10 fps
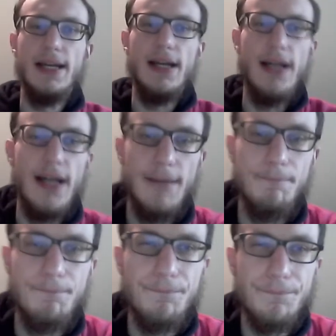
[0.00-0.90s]

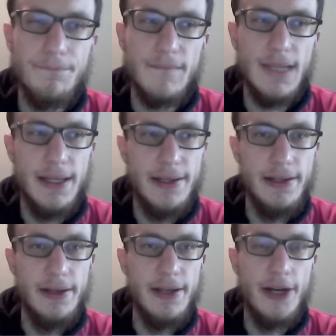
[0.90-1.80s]

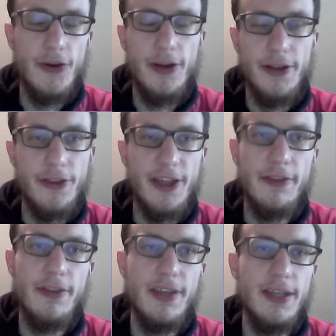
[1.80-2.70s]
Now,
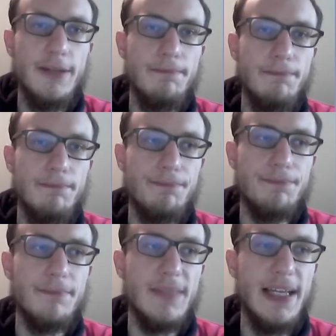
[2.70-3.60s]
then the
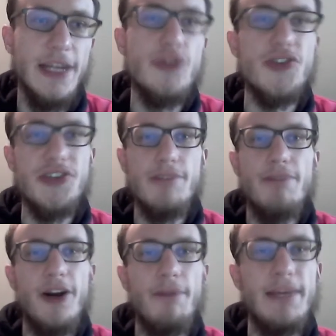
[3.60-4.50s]

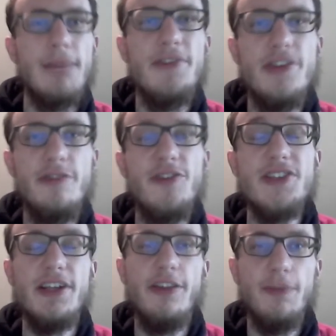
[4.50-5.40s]
interesting part may be the
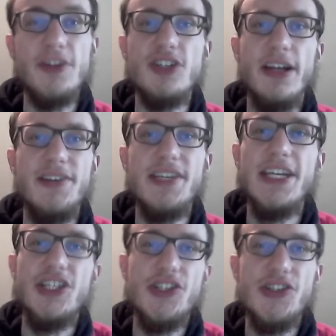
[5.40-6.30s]
physical
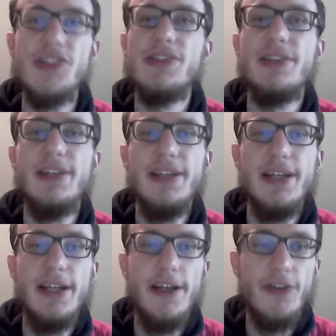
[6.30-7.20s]
specializations.
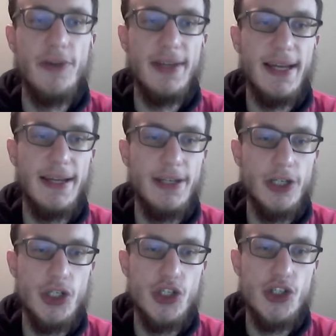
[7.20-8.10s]
So you
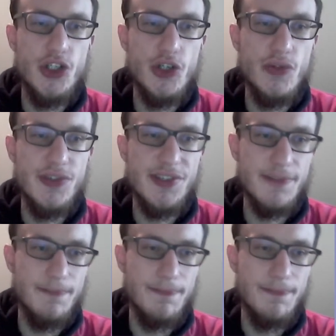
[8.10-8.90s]
can choose